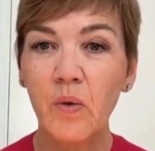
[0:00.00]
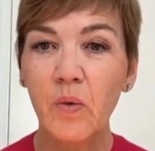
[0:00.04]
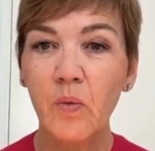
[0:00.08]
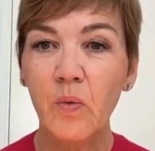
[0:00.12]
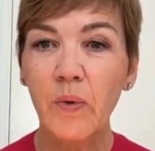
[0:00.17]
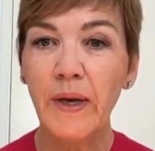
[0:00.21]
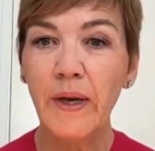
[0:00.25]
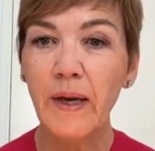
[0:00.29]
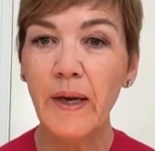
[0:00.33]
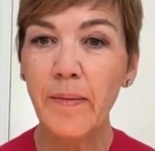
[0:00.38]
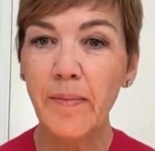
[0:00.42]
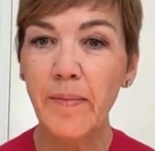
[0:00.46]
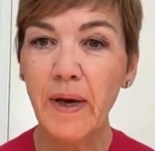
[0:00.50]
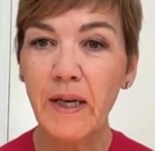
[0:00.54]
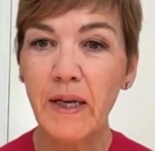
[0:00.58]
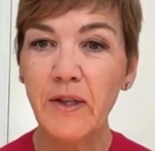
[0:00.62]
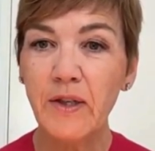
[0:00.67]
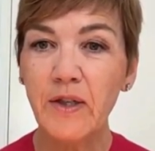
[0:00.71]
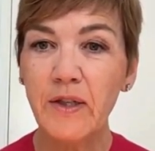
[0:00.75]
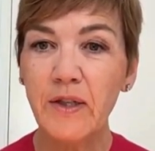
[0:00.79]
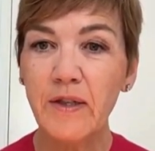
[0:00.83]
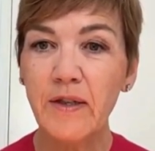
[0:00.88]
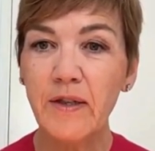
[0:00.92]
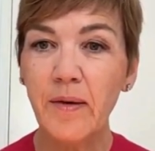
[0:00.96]
We
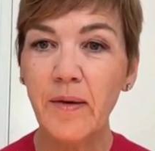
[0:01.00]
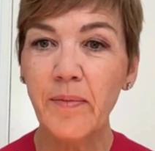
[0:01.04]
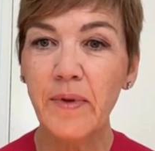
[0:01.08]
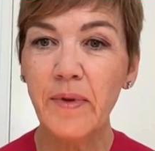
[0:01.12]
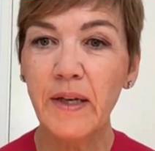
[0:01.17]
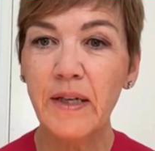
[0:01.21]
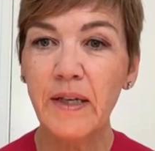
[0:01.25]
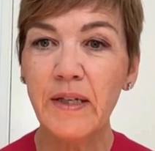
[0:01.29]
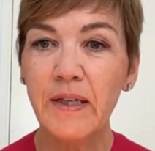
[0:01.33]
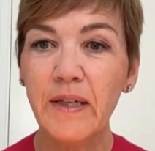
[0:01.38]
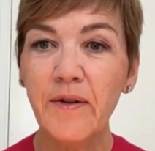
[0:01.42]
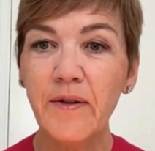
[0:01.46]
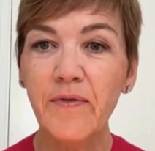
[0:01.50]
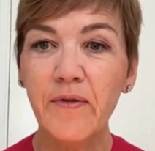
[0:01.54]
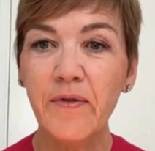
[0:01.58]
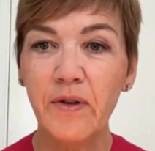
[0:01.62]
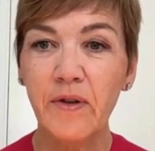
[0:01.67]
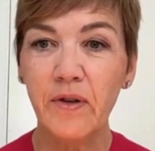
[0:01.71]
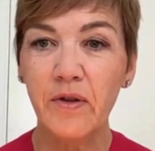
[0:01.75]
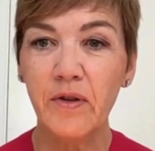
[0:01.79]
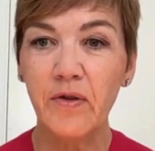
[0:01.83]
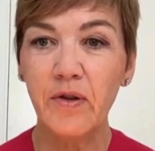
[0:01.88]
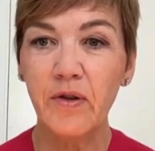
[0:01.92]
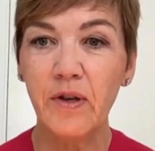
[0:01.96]
imagine something
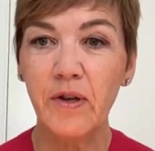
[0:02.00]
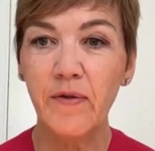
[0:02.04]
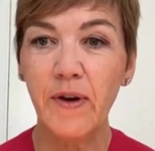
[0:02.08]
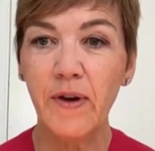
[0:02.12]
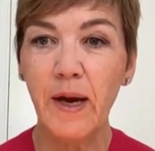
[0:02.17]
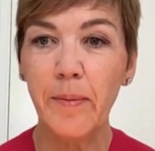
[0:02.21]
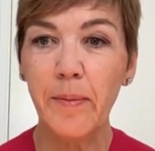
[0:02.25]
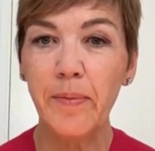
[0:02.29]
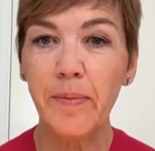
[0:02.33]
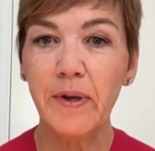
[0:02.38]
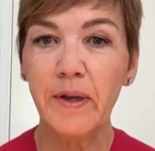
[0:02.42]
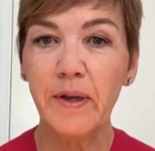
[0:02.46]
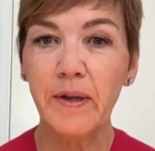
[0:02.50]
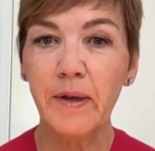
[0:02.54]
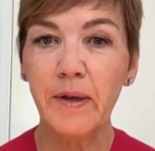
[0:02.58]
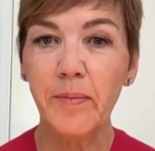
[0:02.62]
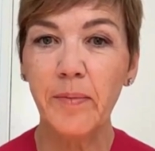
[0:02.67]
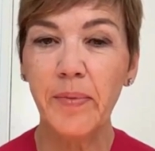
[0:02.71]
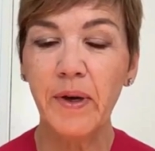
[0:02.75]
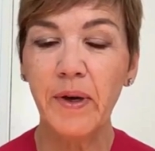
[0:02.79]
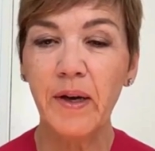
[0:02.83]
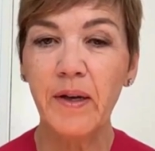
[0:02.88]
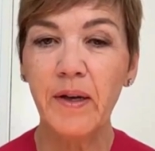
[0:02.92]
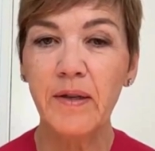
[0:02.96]
different could have happened in the
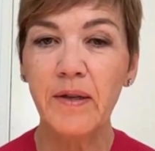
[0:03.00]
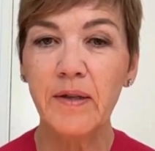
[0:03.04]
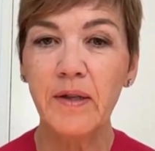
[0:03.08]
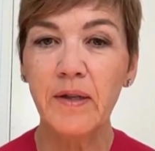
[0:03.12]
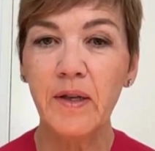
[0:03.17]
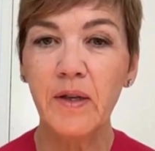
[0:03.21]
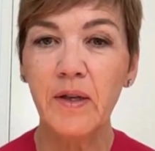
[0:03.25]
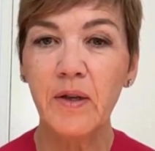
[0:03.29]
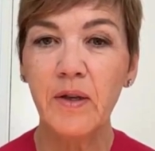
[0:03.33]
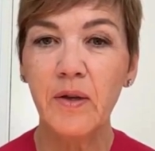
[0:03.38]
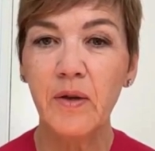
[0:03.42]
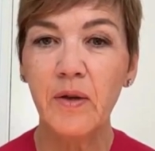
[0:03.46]
past,